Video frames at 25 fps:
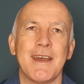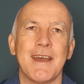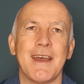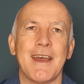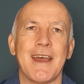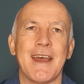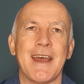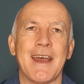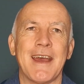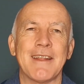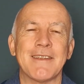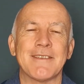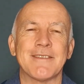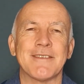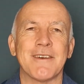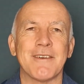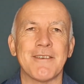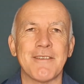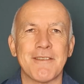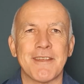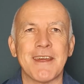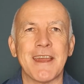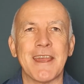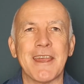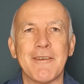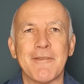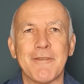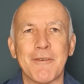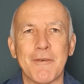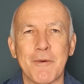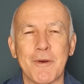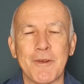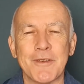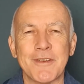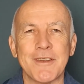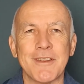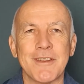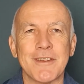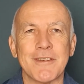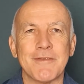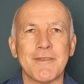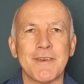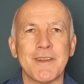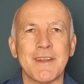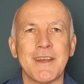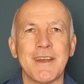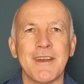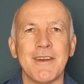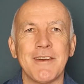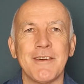And so thank you for watching this
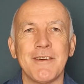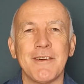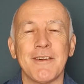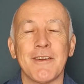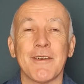video.